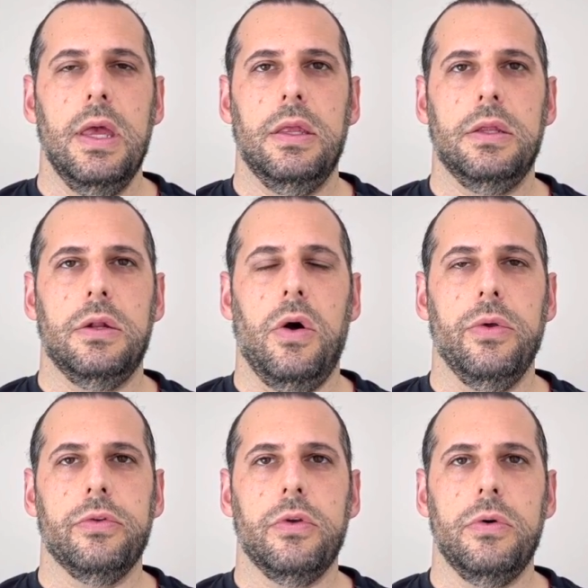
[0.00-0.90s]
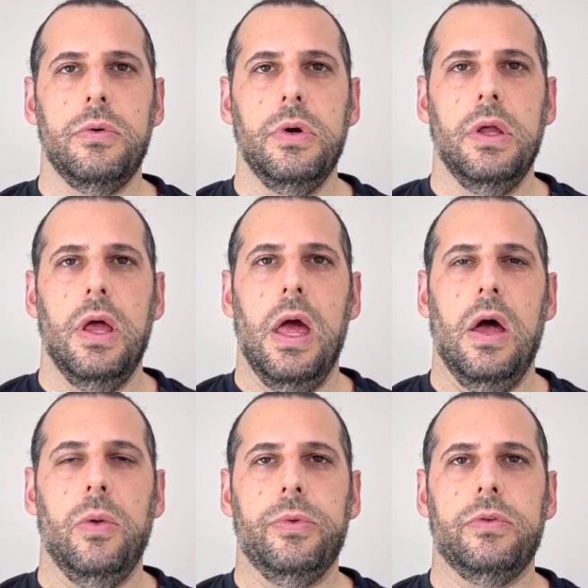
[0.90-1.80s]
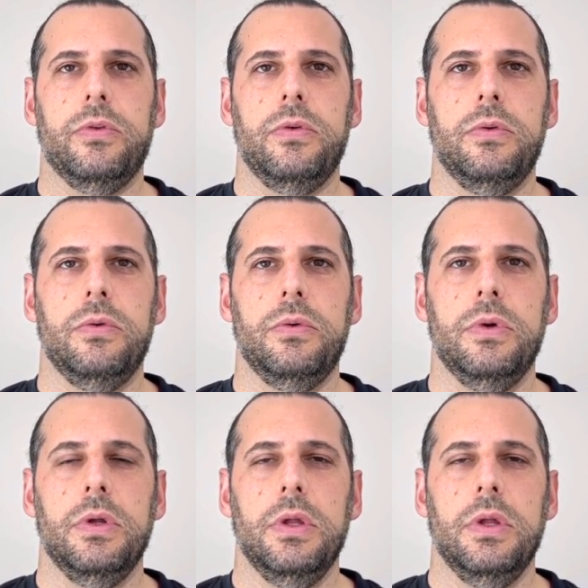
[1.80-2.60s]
And it also helps to